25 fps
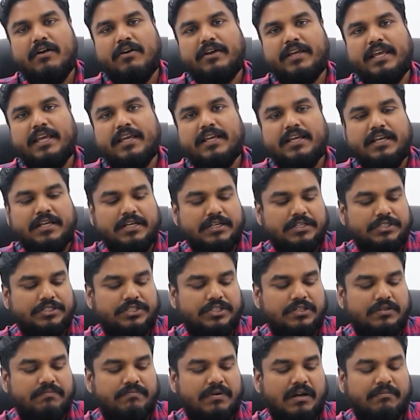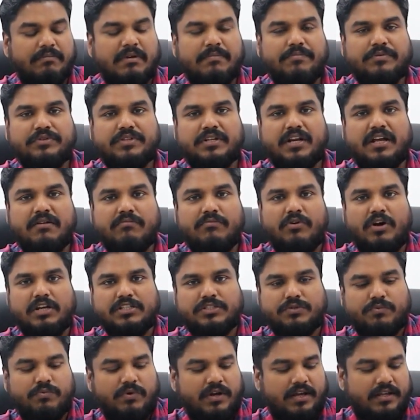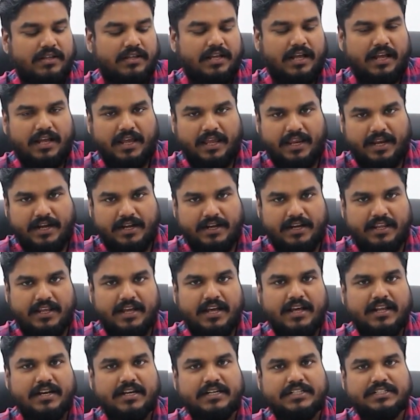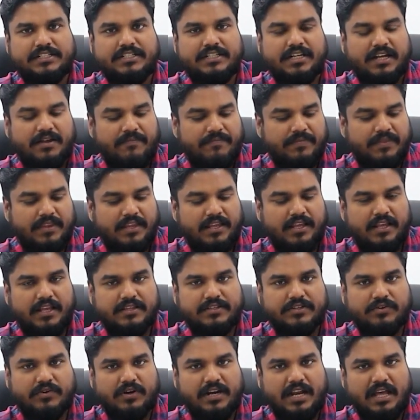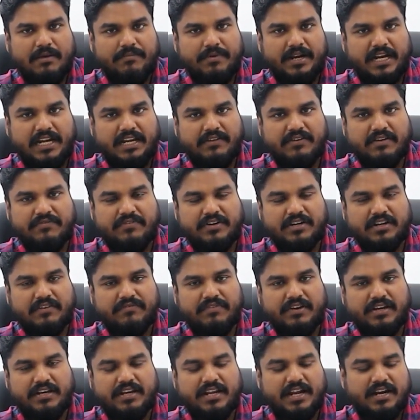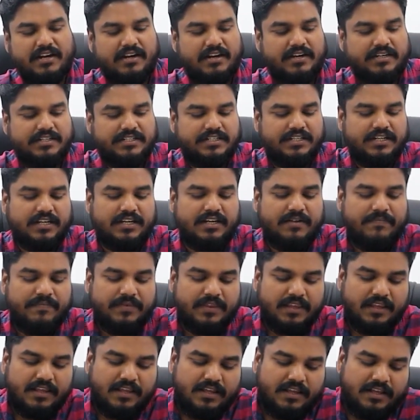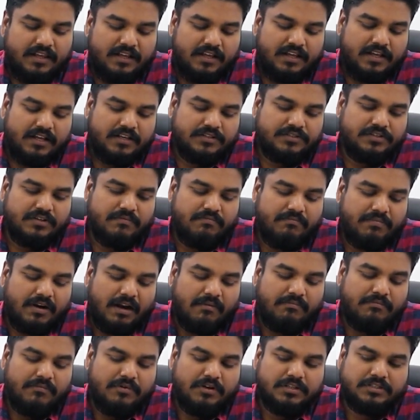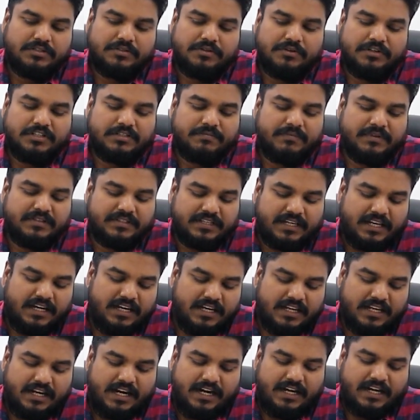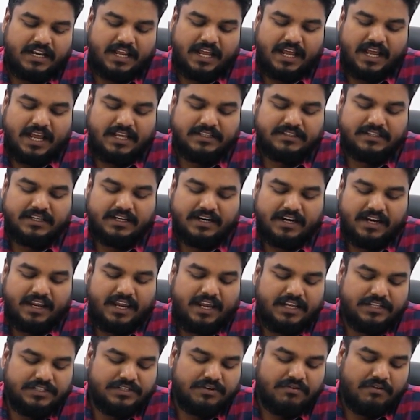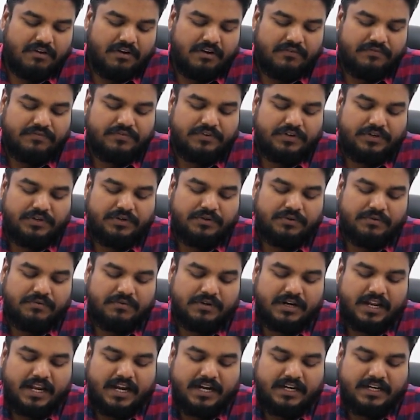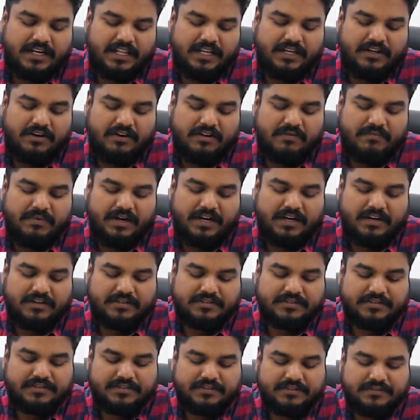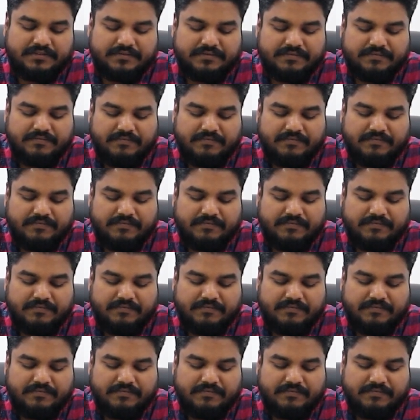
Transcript: Okay, so Brahmaputra, Moskva, India, Russia. It's a collaborative effort of India and Russia. So, Brahmos cruise missile, it has a range of 290 kilometers.